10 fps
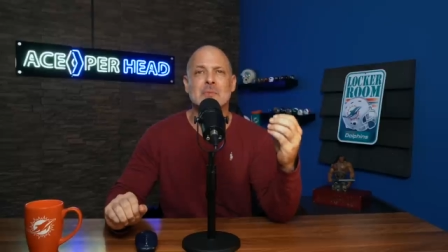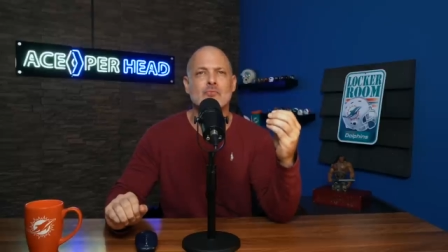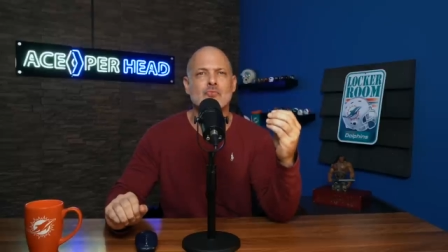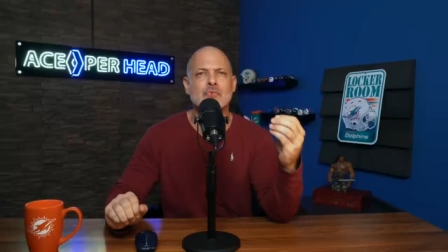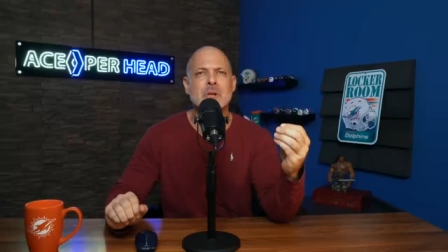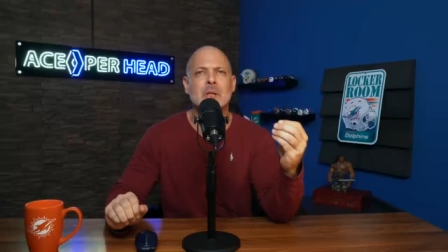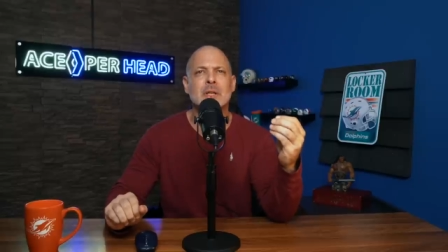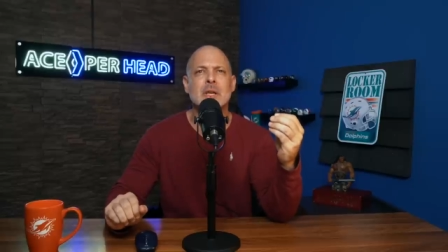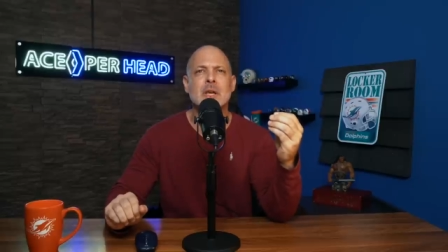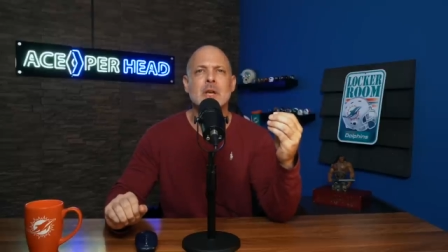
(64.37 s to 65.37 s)
some
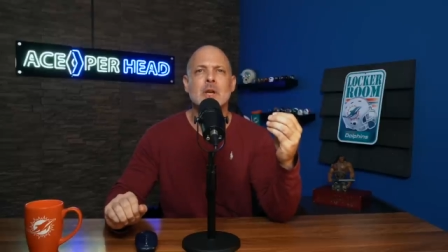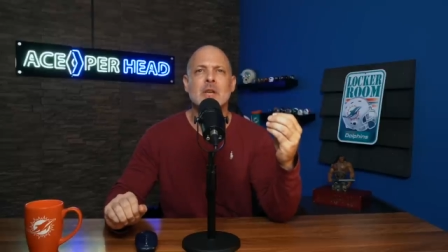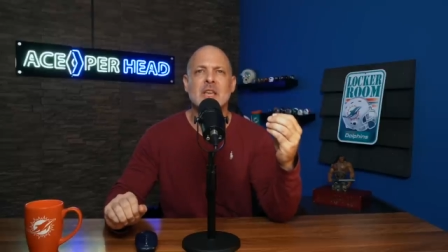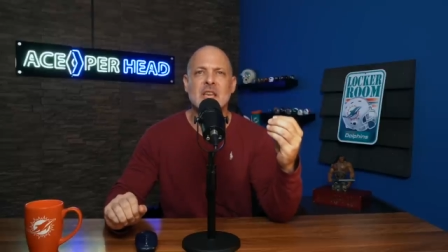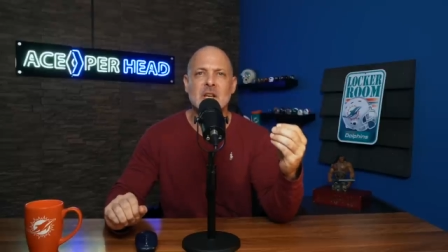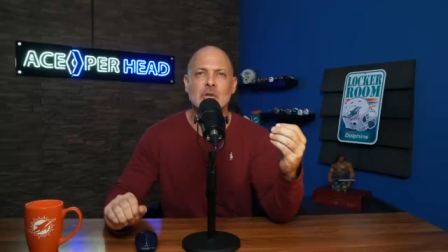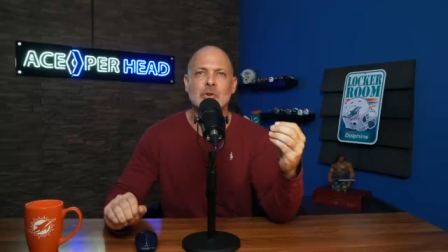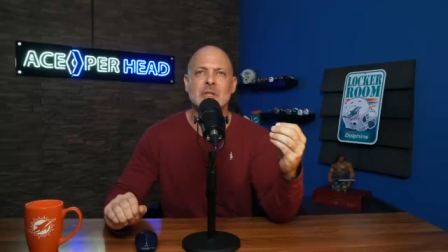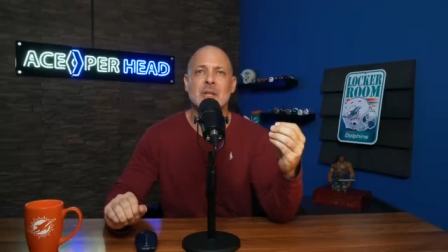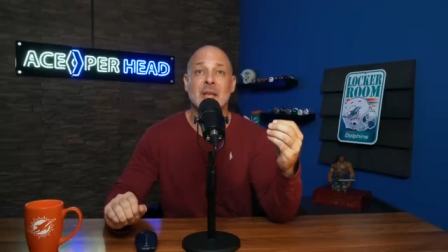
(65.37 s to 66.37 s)
really
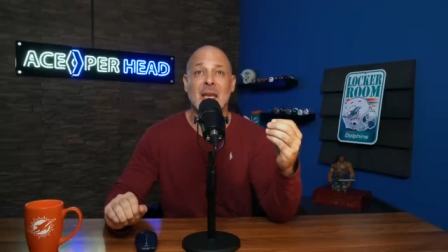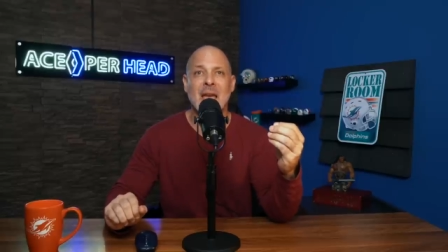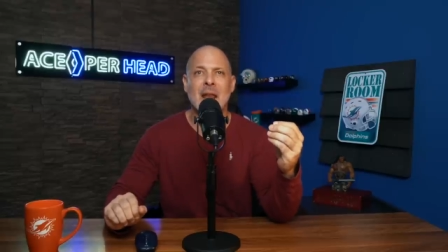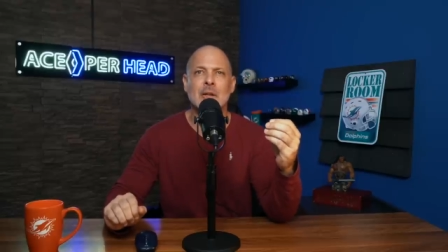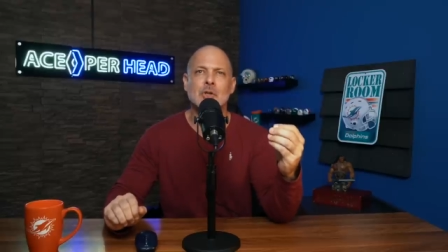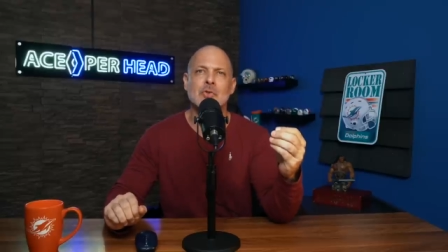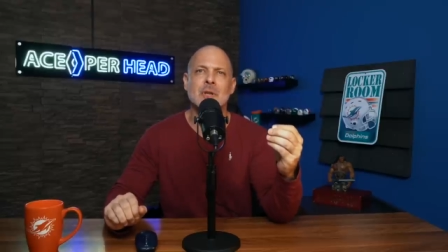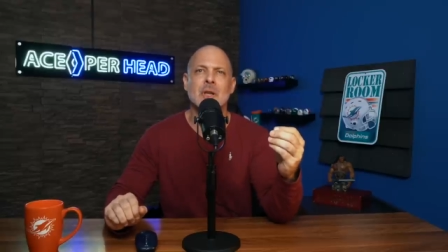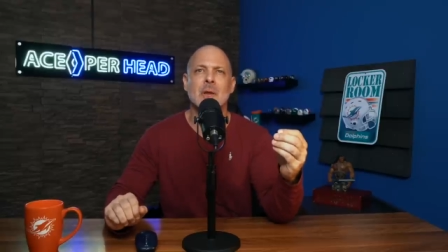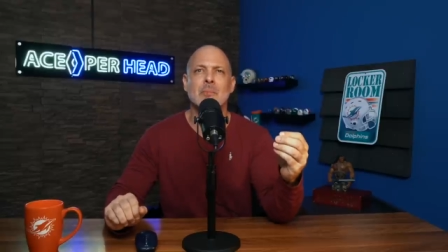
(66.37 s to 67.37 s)
interesting and
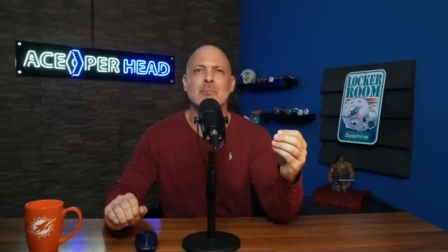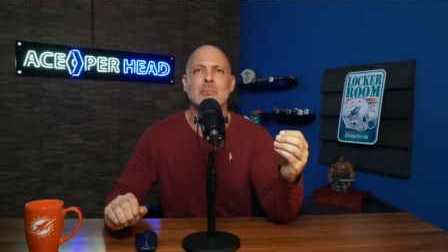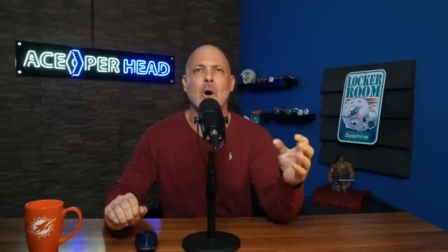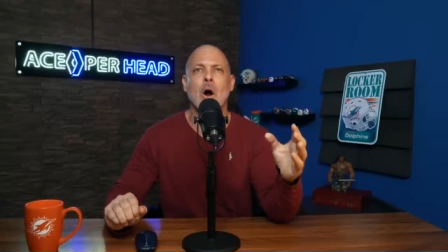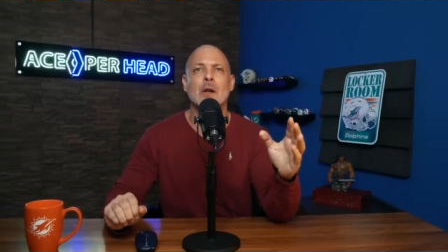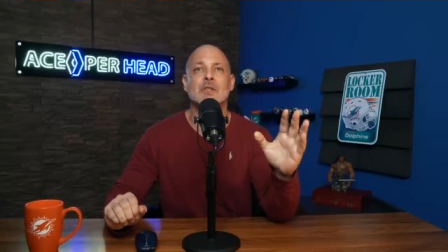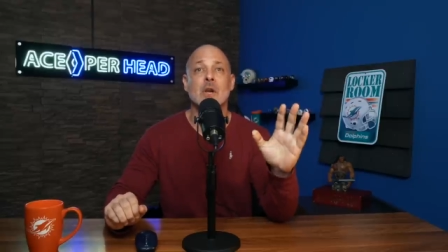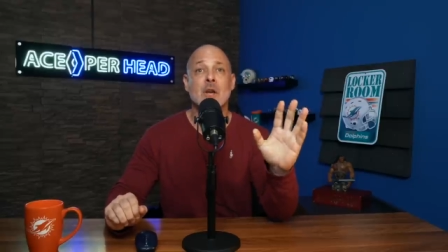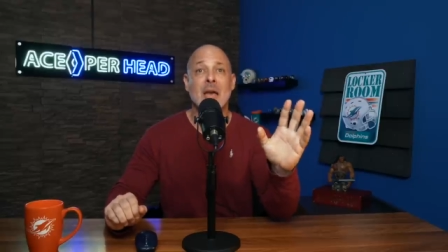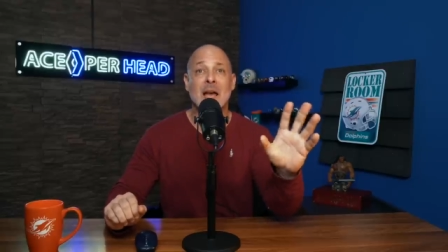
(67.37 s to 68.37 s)
intriguing parts
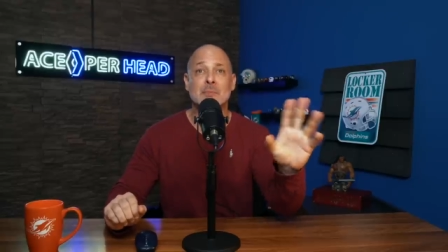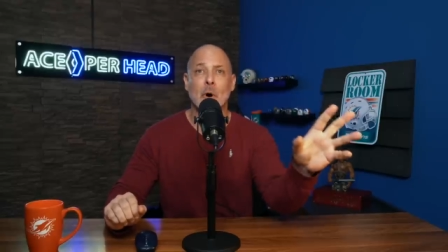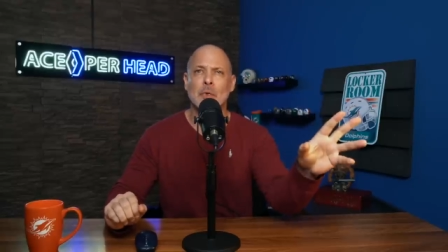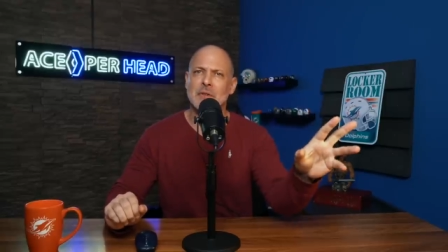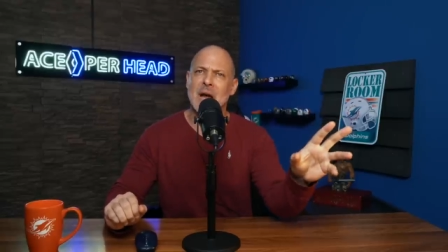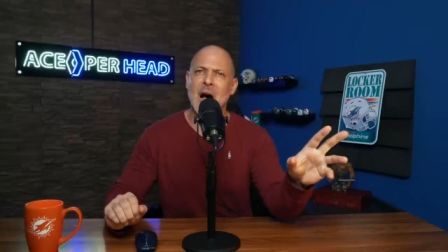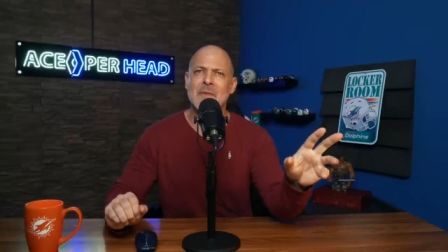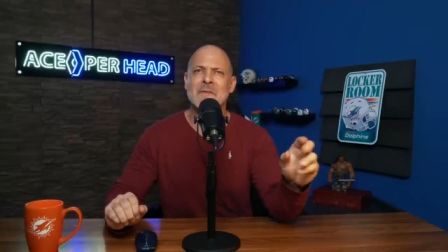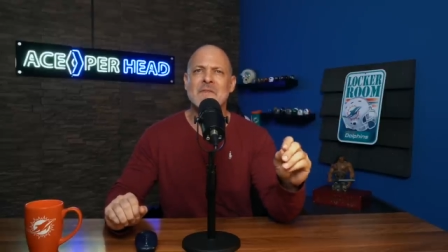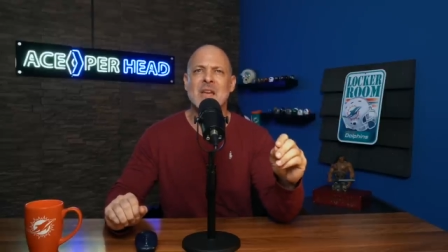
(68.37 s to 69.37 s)
as both a
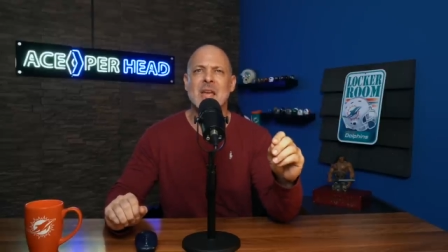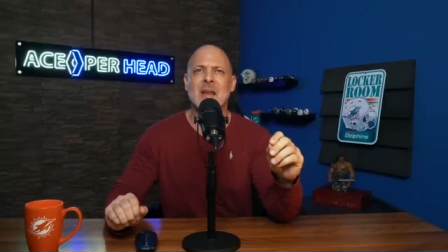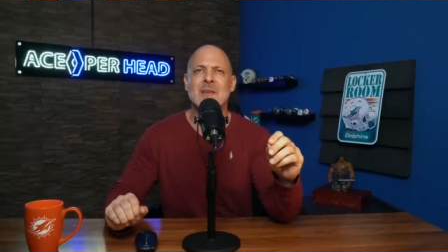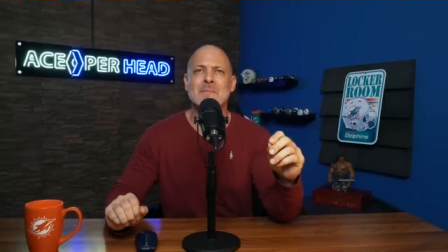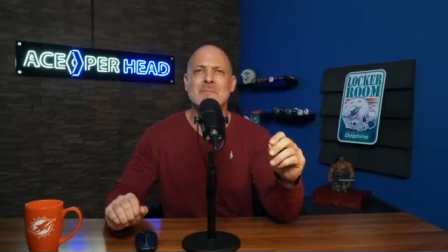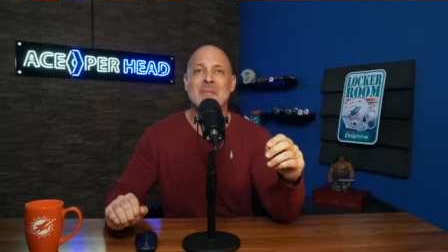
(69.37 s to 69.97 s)
Dolphin fan